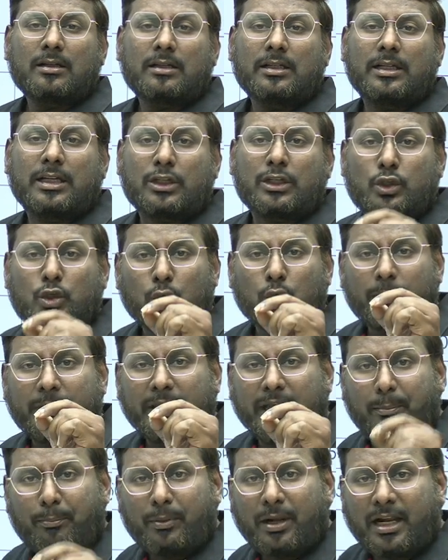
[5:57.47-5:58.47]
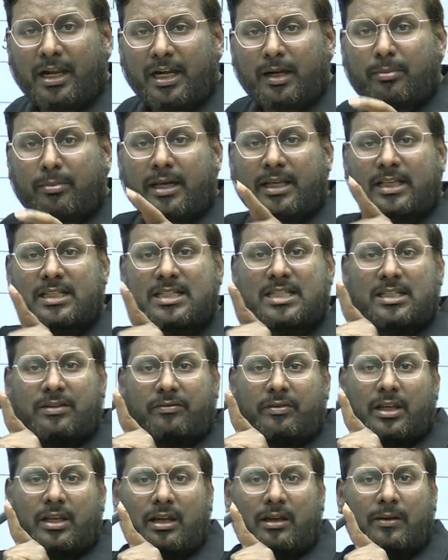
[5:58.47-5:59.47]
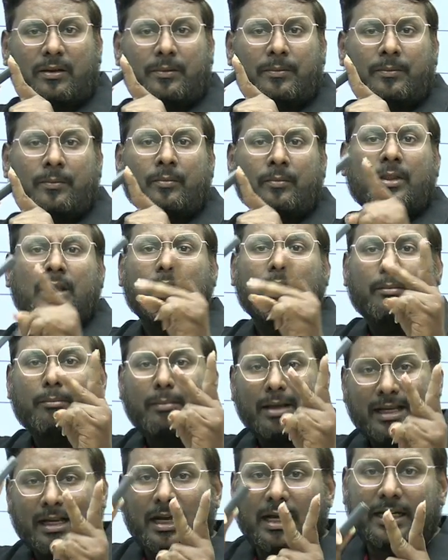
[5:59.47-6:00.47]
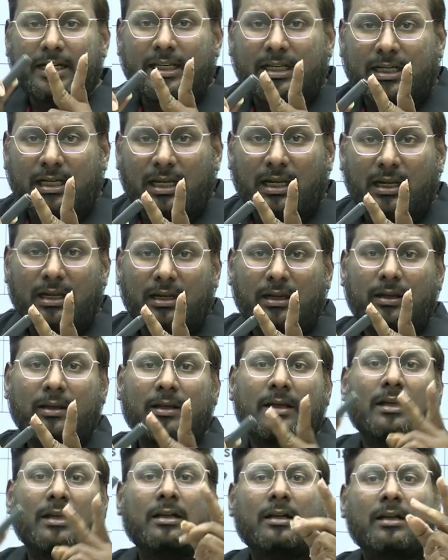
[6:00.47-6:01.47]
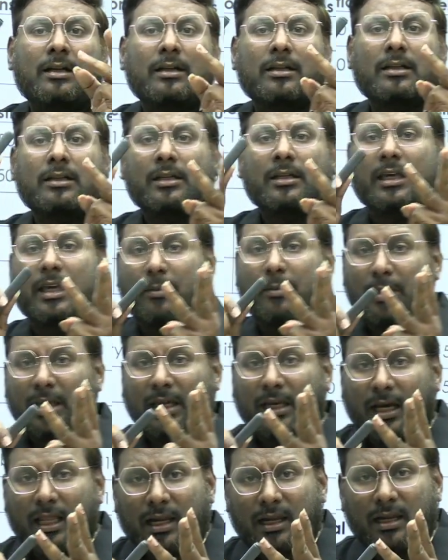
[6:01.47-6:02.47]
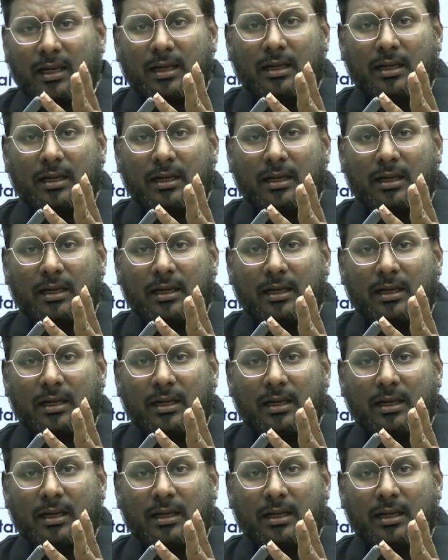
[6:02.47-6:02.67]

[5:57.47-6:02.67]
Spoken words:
it should be applied by civil, mechanical, chemical